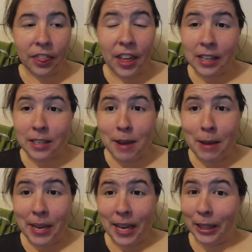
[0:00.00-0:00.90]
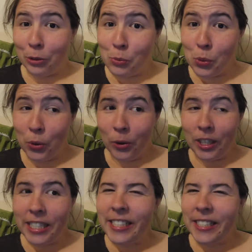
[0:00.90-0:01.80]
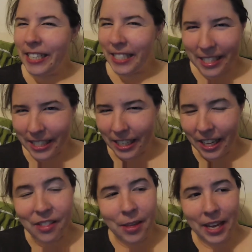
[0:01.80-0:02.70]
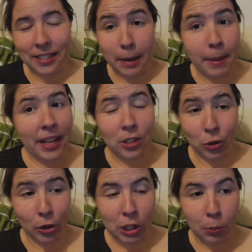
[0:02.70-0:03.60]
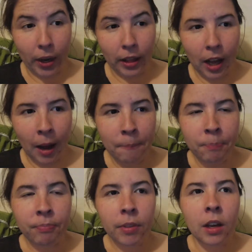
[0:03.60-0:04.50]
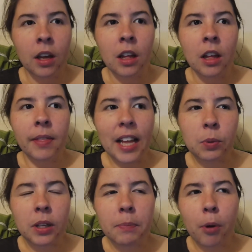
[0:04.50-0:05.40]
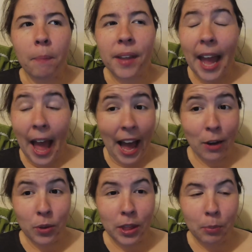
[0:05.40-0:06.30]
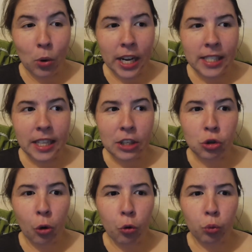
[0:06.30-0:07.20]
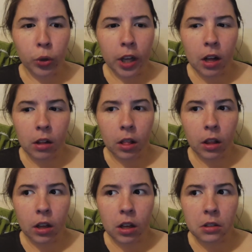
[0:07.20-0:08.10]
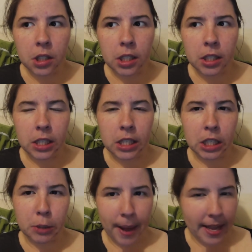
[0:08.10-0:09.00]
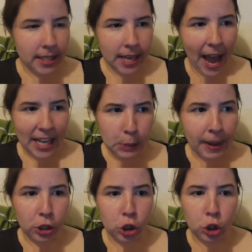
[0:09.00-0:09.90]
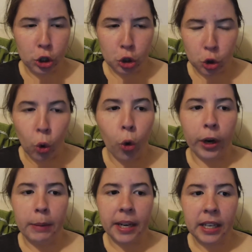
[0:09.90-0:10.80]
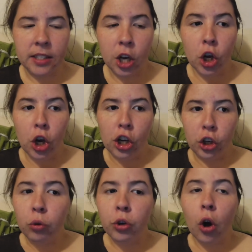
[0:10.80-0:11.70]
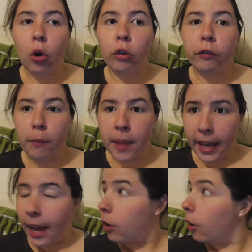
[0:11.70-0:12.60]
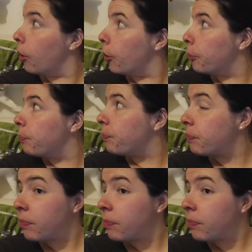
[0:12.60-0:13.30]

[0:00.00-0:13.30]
things are maybe a little more sinister than they seem, and that's not a spoiler. That's one of the problems I had with the book, is that there's no real suspense aspect to the story, because you know from the get-go